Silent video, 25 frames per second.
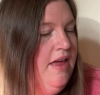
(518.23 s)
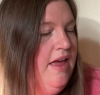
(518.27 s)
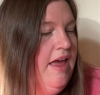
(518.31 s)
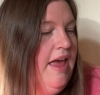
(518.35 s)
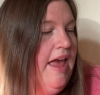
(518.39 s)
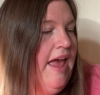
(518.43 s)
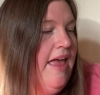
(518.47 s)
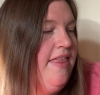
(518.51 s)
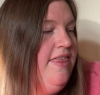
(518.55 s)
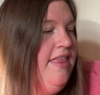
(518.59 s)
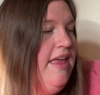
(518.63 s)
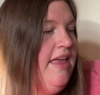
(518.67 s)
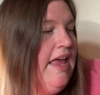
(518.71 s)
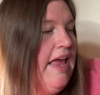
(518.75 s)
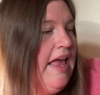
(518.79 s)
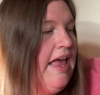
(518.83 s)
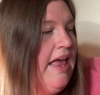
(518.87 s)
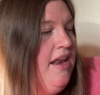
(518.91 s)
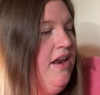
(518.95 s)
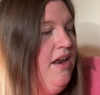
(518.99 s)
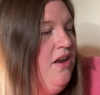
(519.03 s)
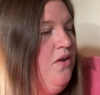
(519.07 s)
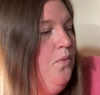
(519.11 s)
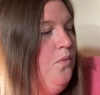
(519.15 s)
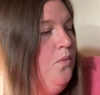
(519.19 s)
And the
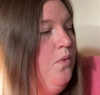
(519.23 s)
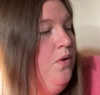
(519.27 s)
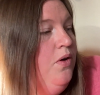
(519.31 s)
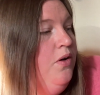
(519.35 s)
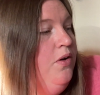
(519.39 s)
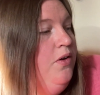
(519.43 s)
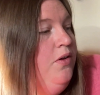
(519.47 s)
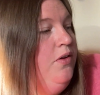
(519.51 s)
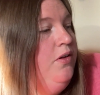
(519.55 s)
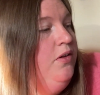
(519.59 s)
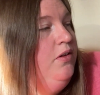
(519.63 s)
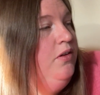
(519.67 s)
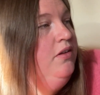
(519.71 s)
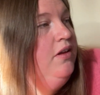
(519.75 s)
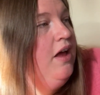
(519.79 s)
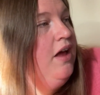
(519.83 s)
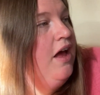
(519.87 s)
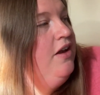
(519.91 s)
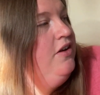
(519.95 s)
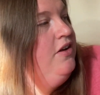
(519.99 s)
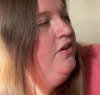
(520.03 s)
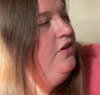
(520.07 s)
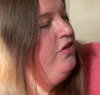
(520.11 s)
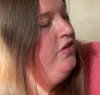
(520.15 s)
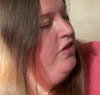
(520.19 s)
hidden world
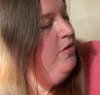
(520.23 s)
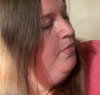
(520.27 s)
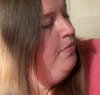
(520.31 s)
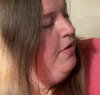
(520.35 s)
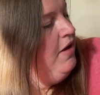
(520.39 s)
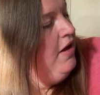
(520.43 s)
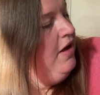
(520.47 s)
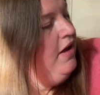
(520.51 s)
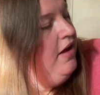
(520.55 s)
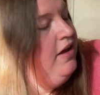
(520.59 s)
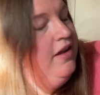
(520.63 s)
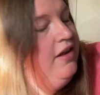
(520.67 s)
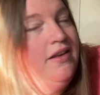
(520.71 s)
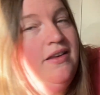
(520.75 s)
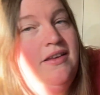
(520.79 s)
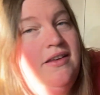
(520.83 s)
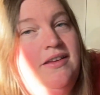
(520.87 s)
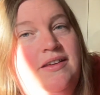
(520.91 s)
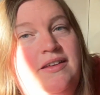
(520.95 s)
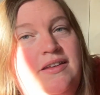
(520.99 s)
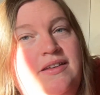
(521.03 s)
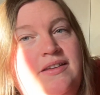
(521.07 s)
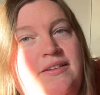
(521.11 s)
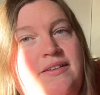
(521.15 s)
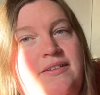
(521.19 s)
under the pond.
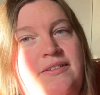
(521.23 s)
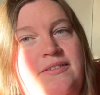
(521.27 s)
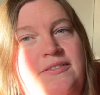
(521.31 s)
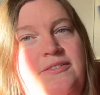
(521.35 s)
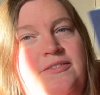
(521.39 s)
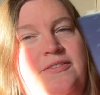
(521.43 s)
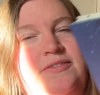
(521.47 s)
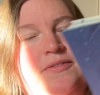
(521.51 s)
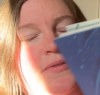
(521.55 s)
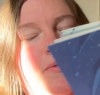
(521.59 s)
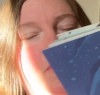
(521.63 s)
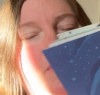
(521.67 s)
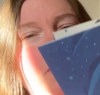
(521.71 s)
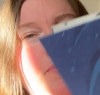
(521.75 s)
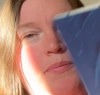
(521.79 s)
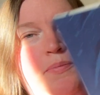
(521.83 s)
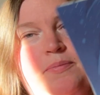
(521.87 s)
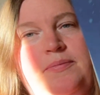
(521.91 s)
Ooh.